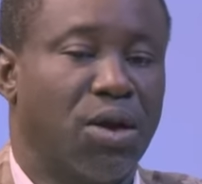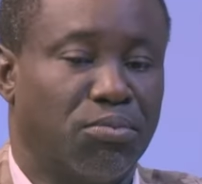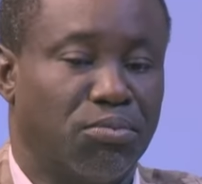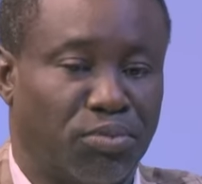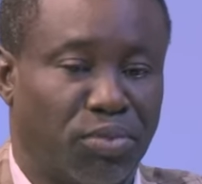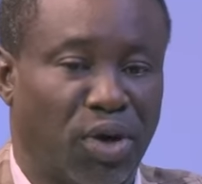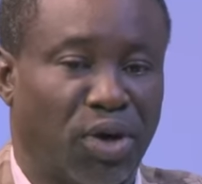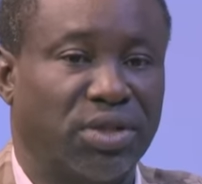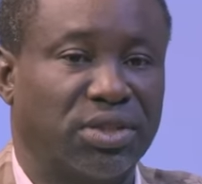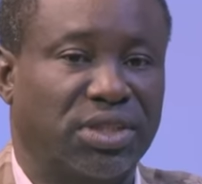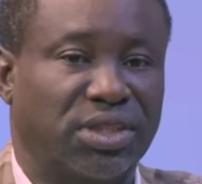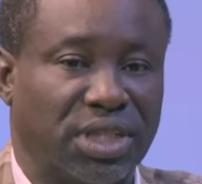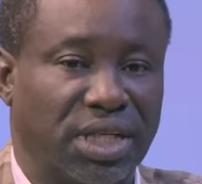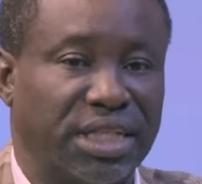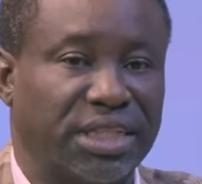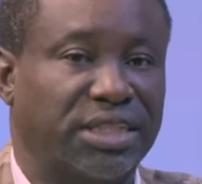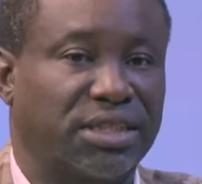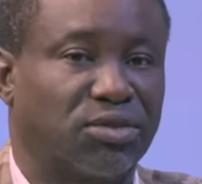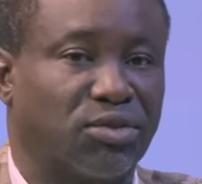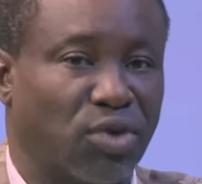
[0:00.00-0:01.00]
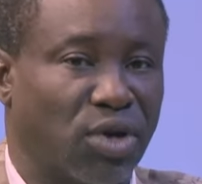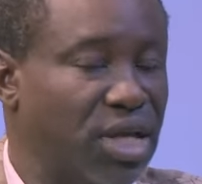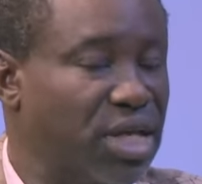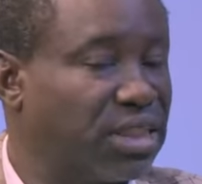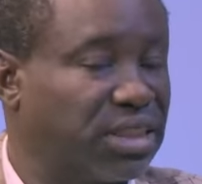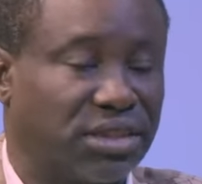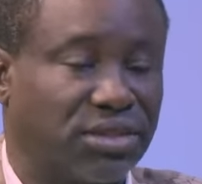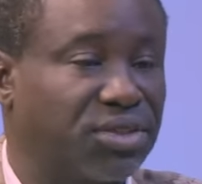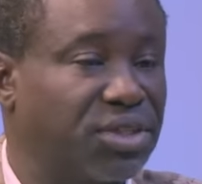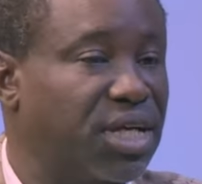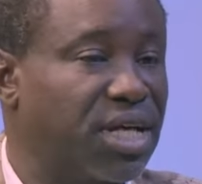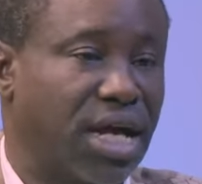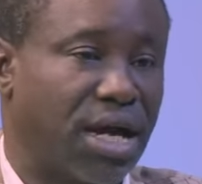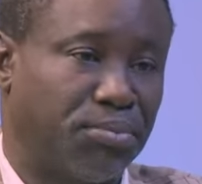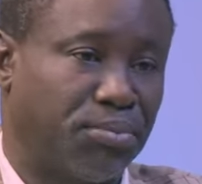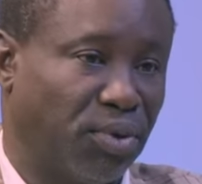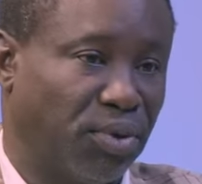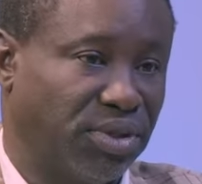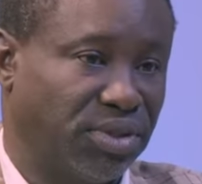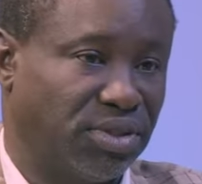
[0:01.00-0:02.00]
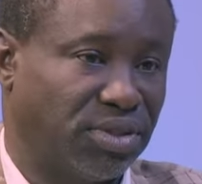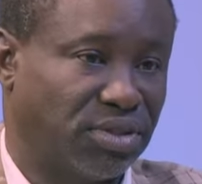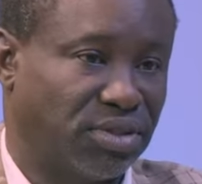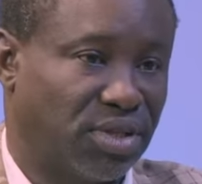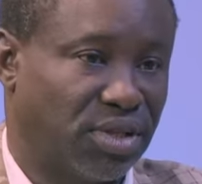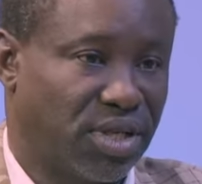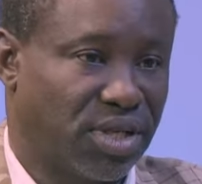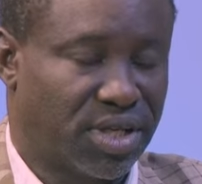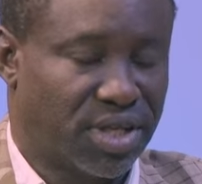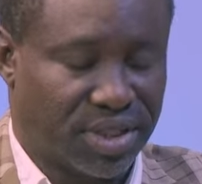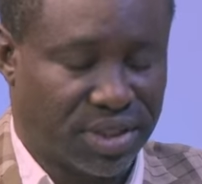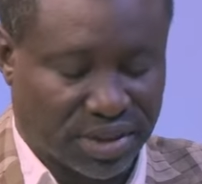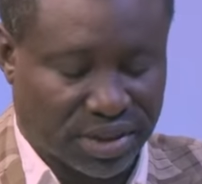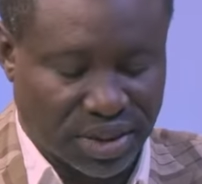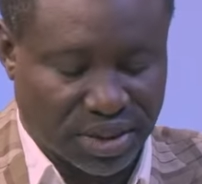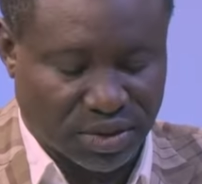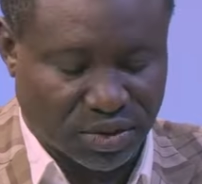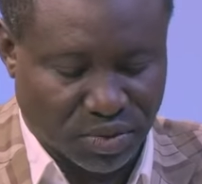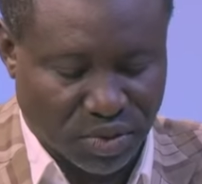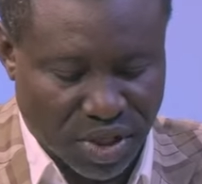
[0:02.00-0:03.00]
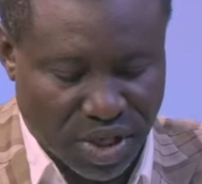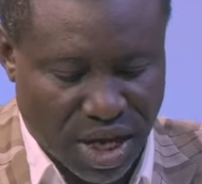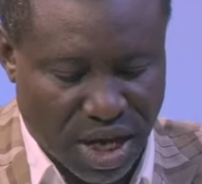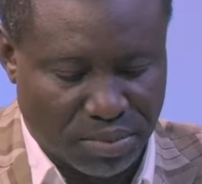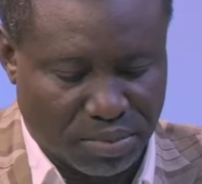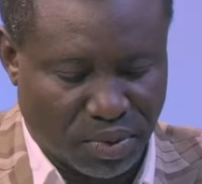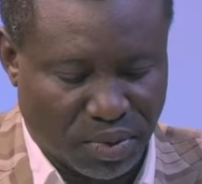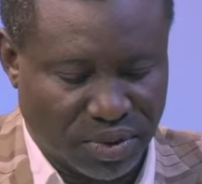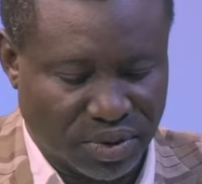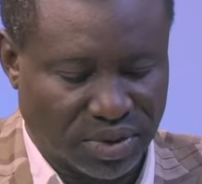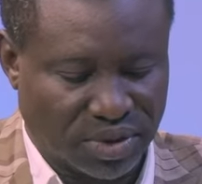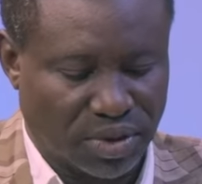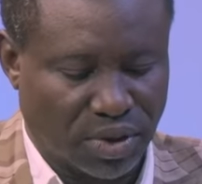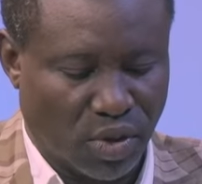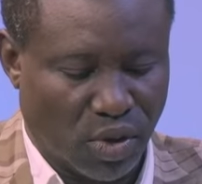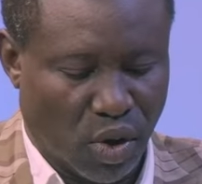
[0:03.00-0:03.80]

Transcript: but it's a trigger point. Okay. It's a trigger point.